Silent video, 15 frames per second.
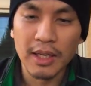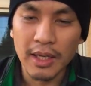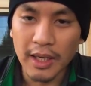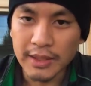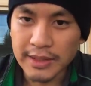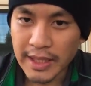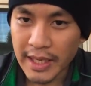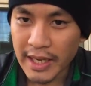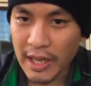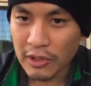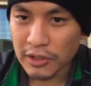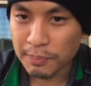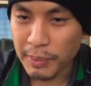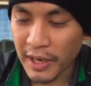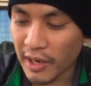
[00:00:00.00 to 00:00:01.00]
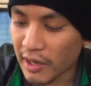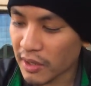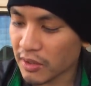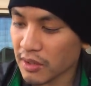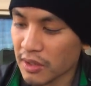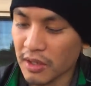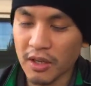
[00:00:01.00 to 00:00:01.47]
10-ounce
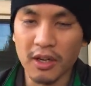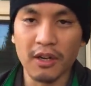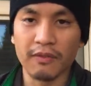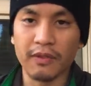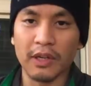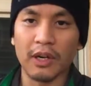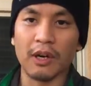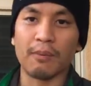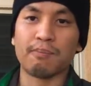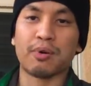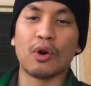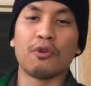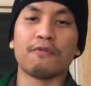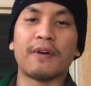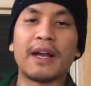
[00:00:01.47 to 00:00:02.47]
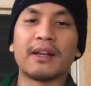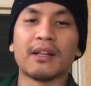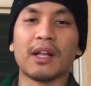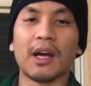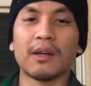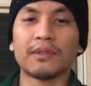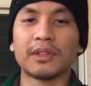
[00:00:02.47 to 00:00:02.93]
pair of Pro Fight
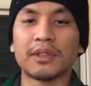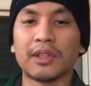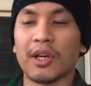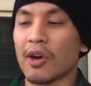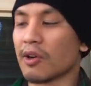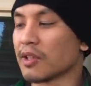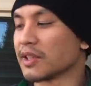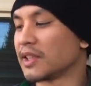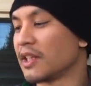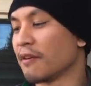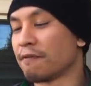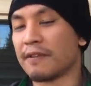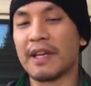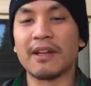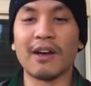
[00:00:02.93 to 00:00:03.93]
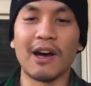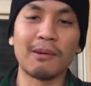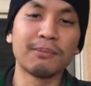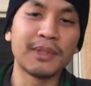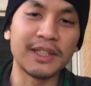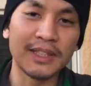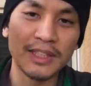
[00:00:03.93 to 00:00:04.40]
gloves, courtesy of
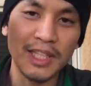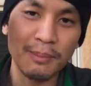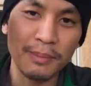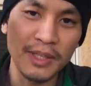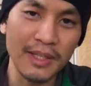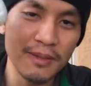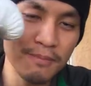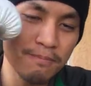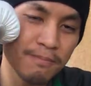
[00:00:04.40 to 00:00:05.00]
Phenom. They sent me